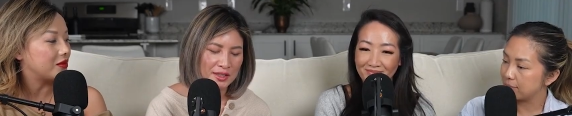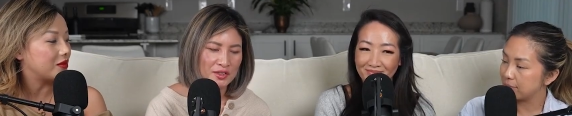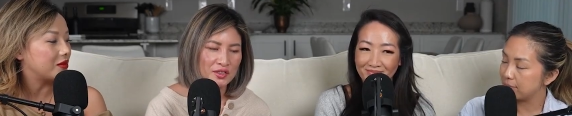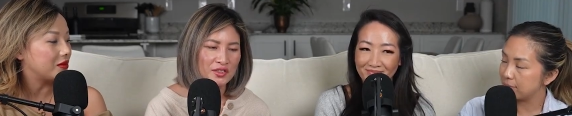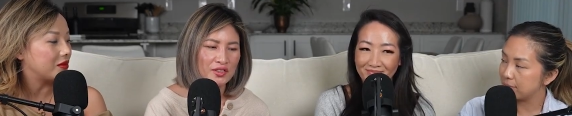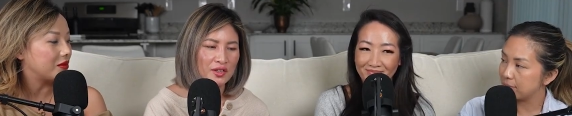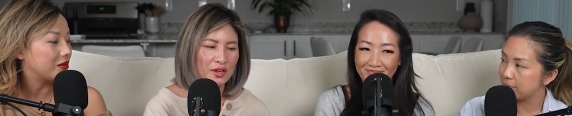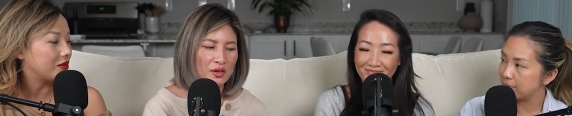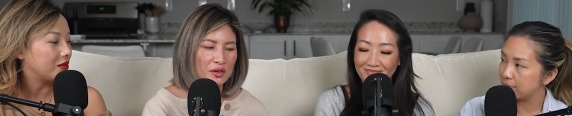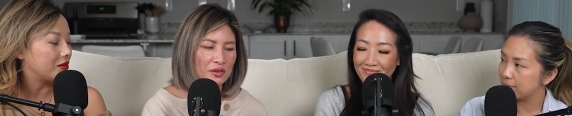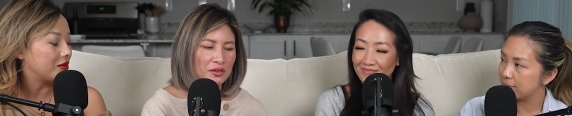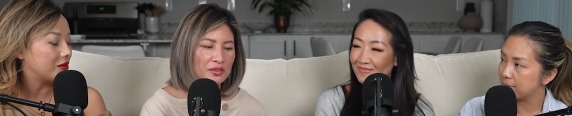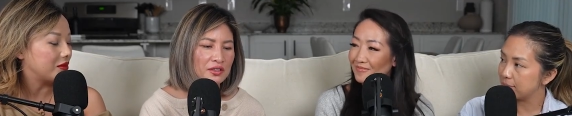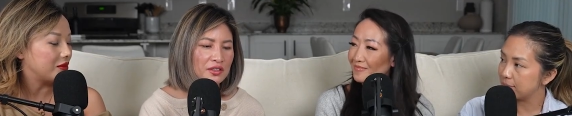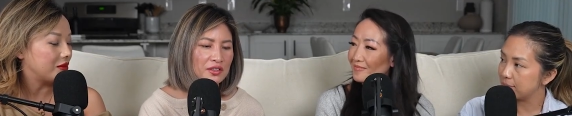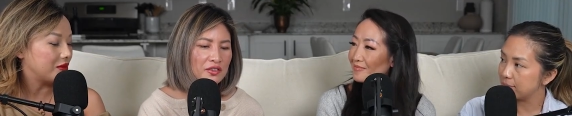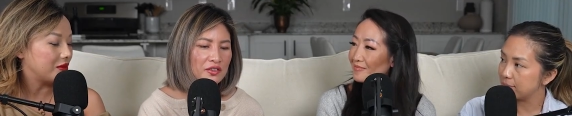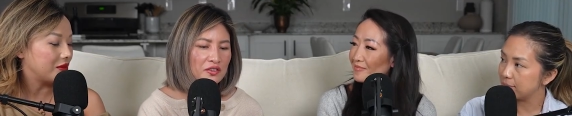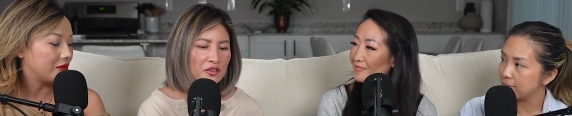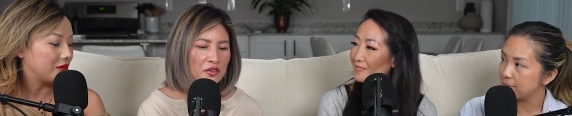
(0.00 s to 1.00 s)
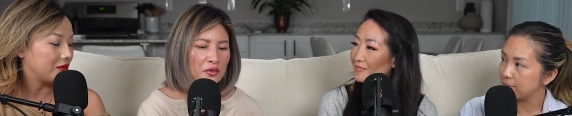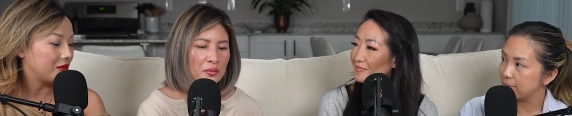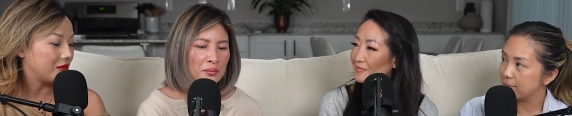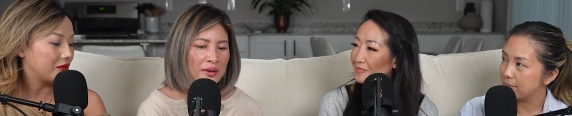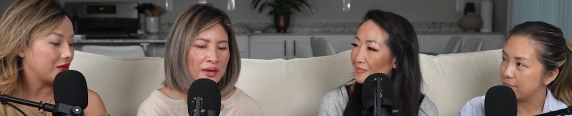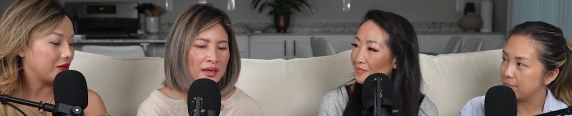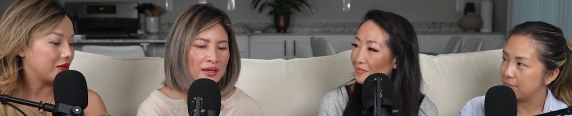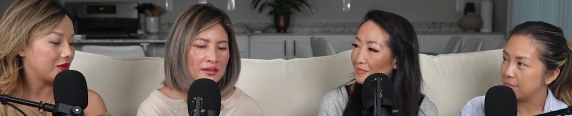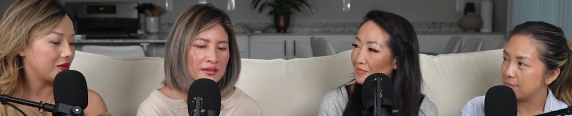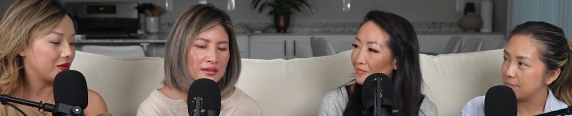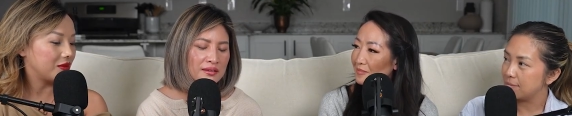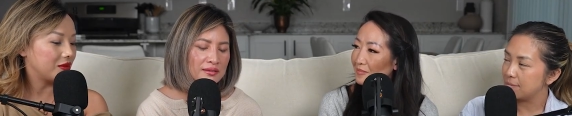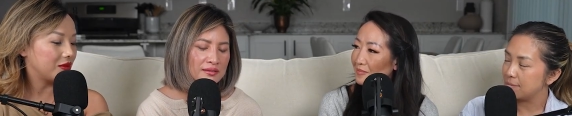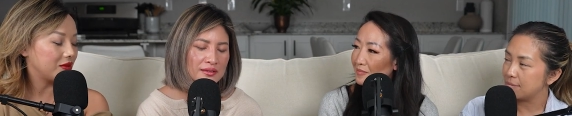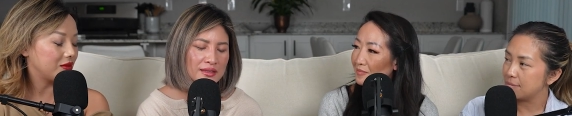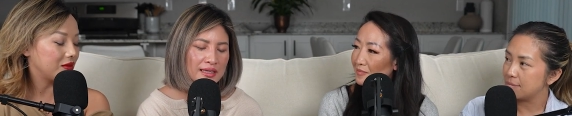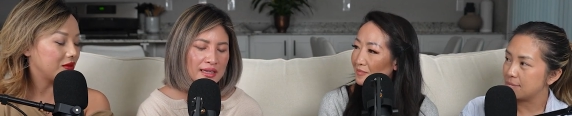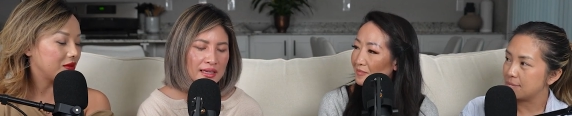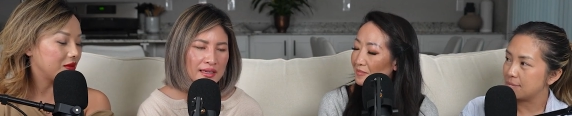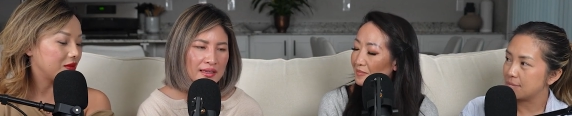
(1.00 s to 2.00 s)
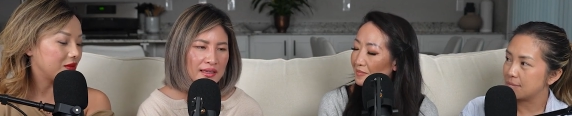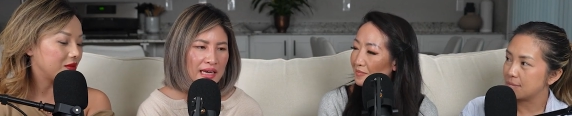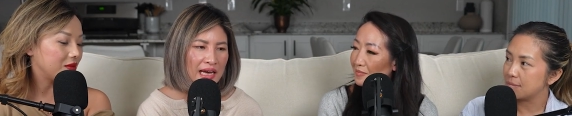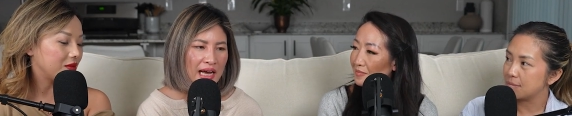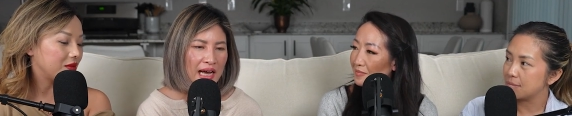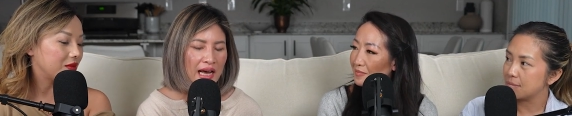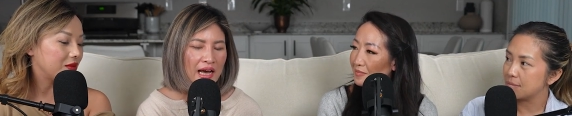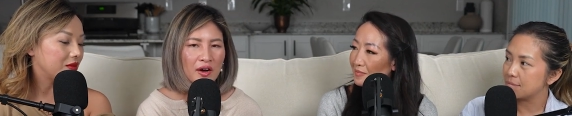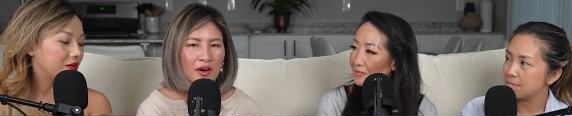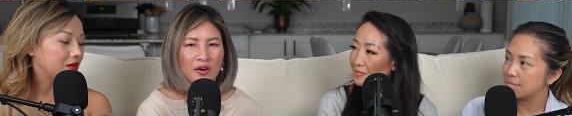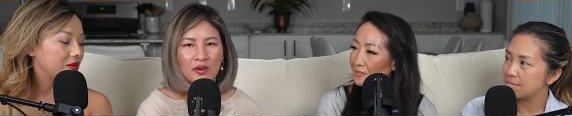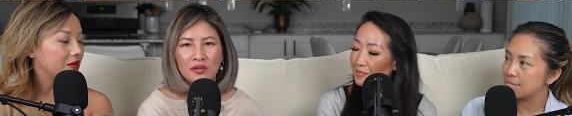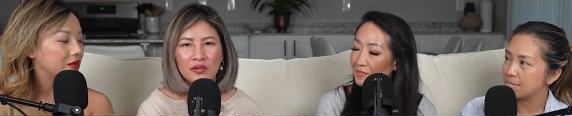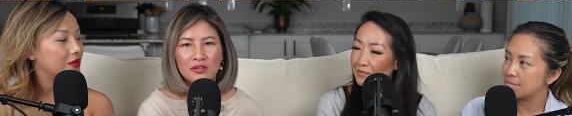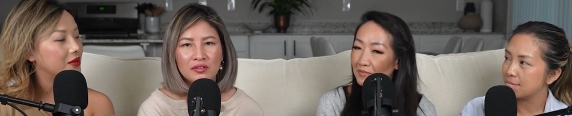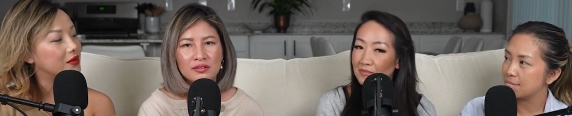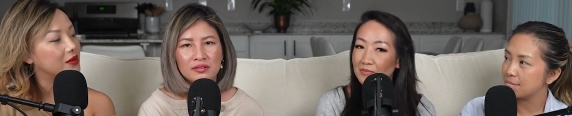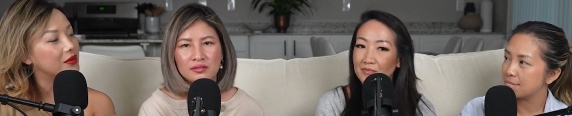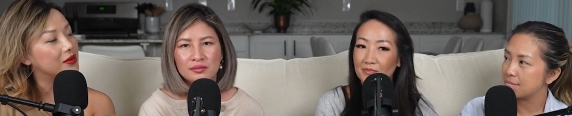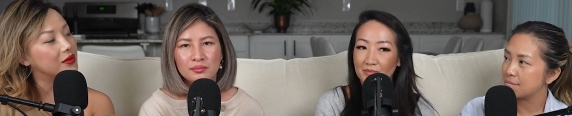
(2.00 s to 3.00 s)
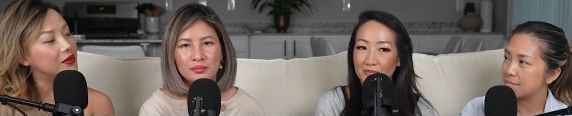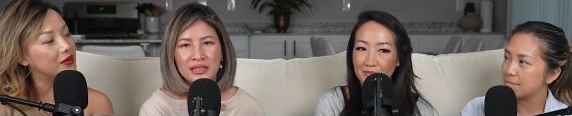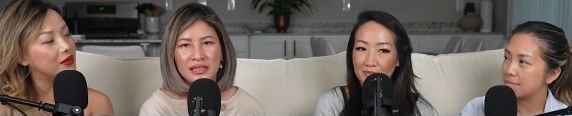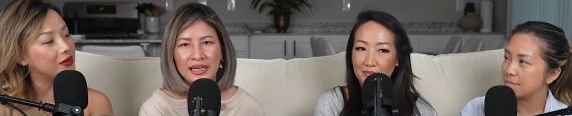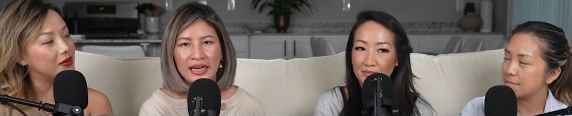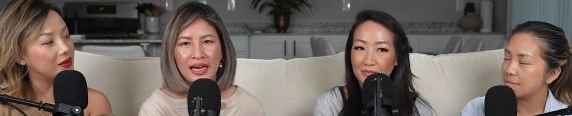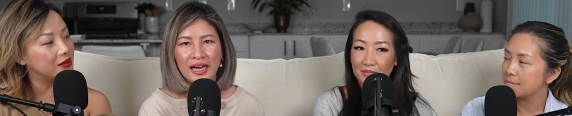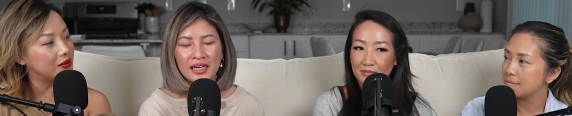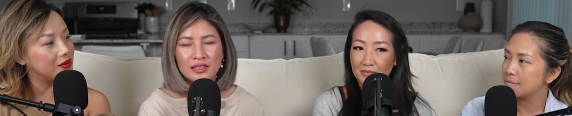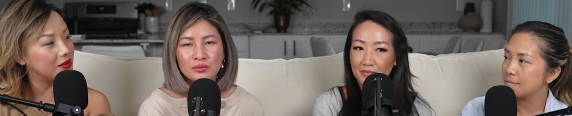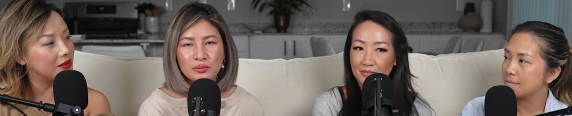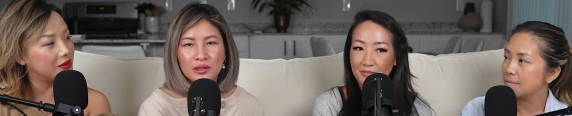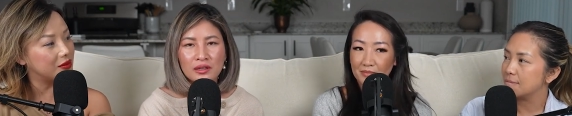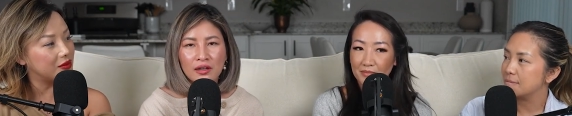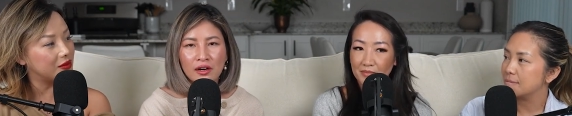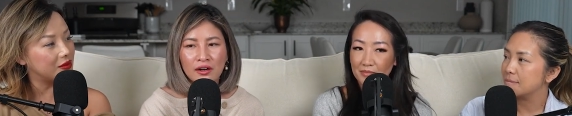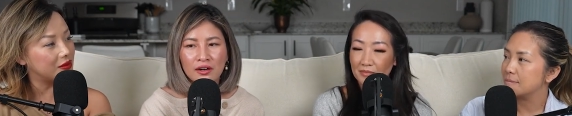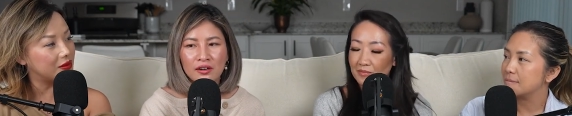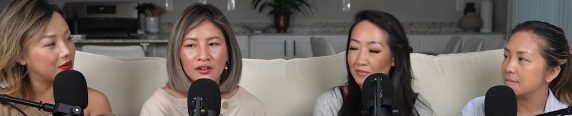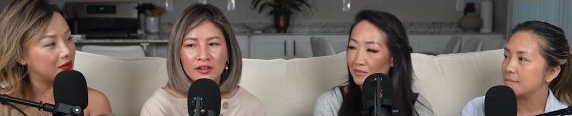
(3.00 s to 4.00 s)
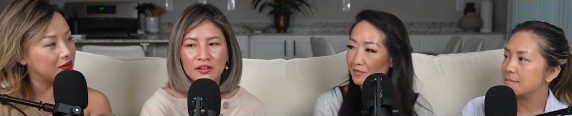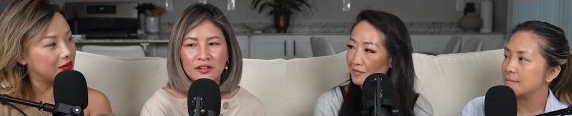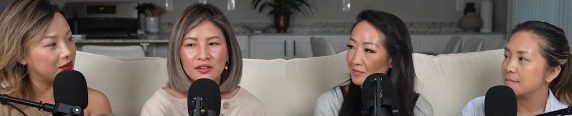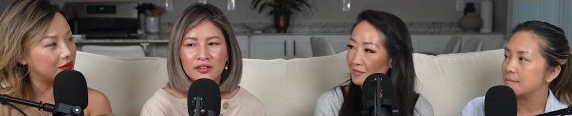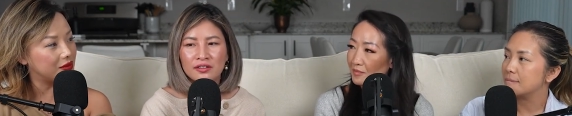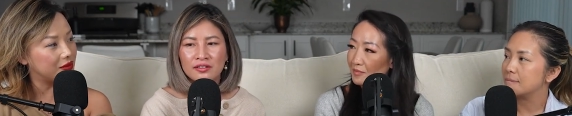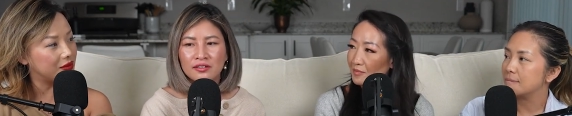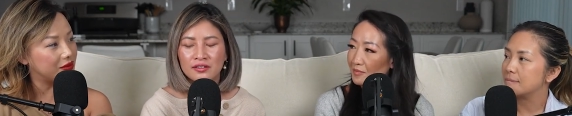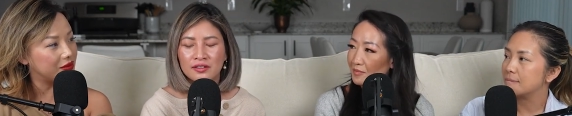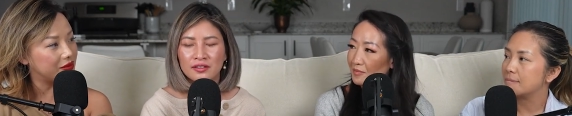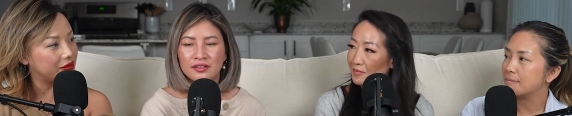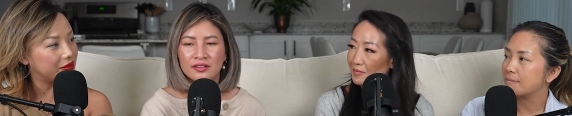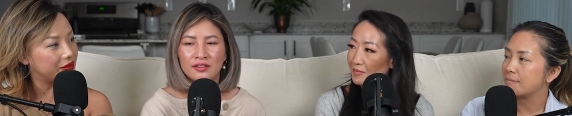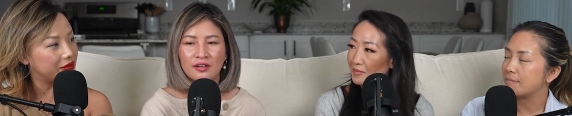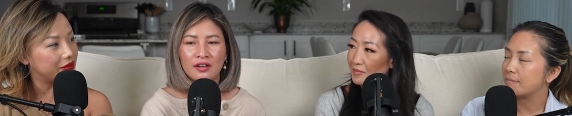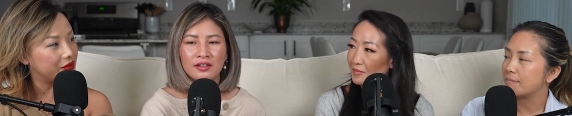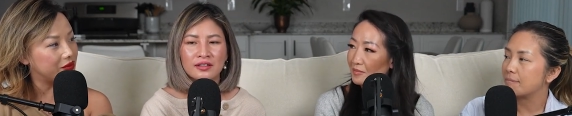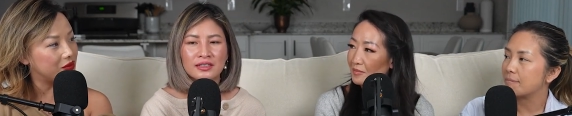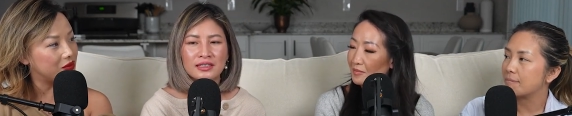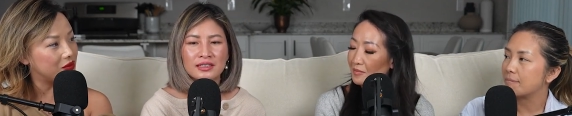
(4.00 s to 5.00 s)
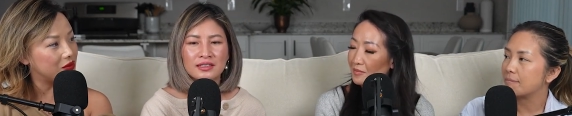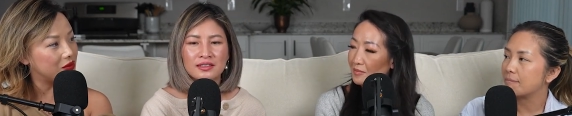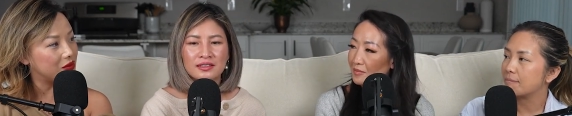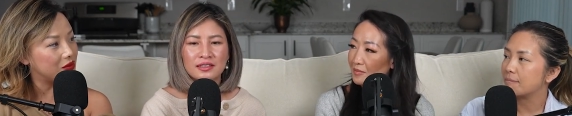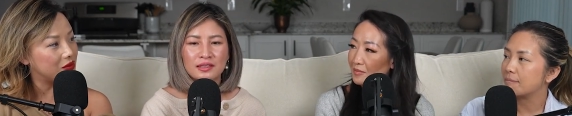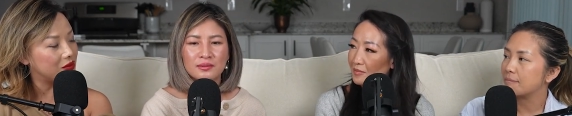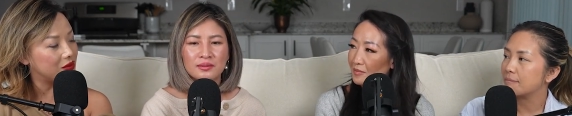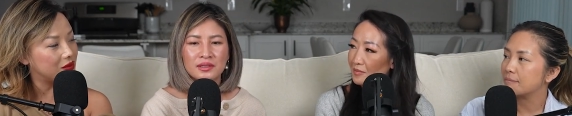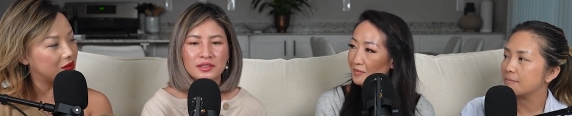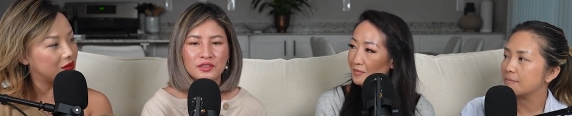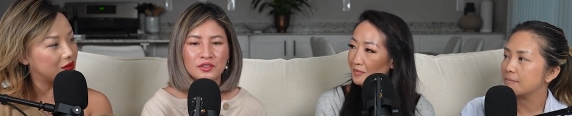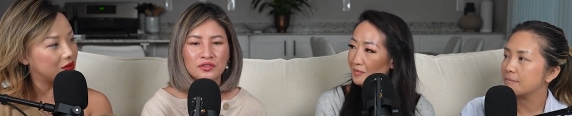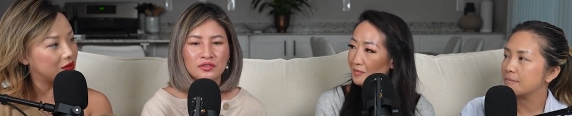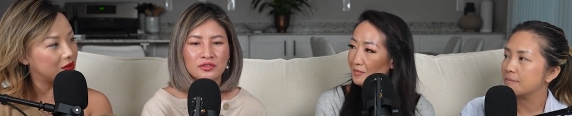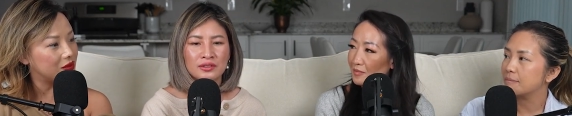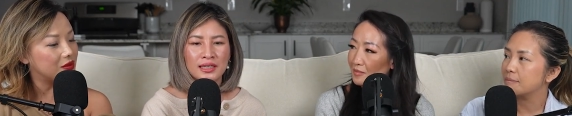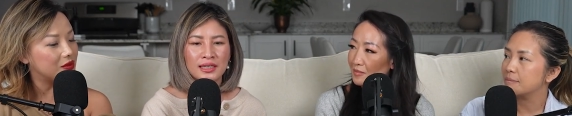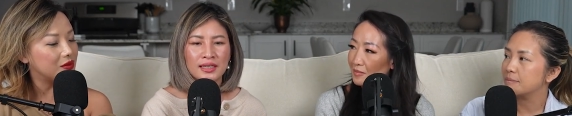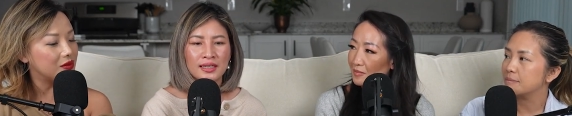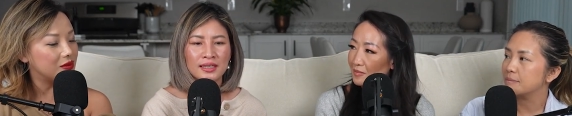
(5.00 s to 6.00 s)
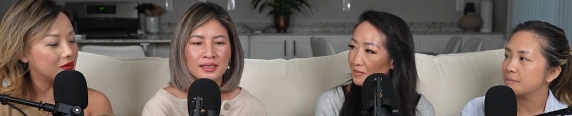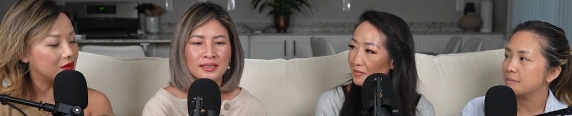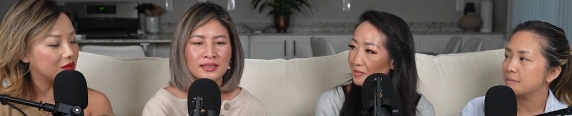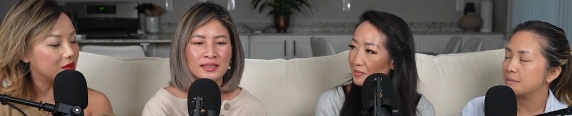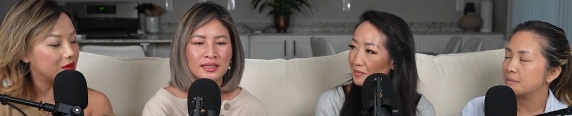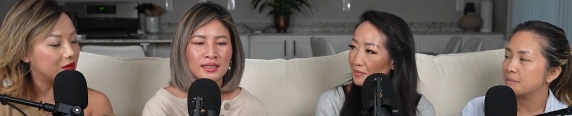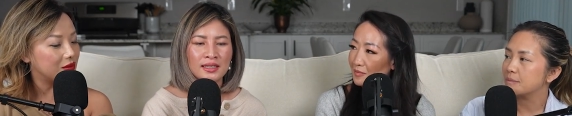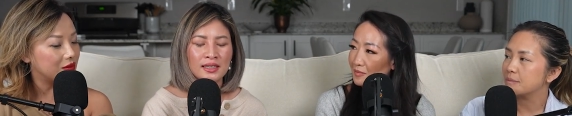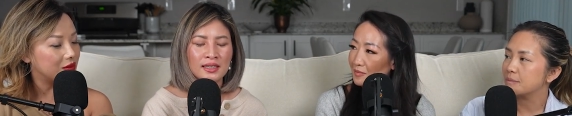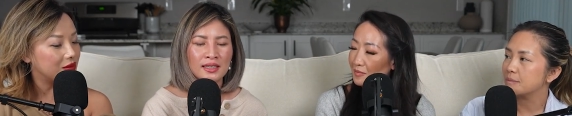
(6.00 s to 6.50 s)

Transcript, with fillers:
Speaker 1: So, you know, no matter like how many hacks we learn or all these tips and tricks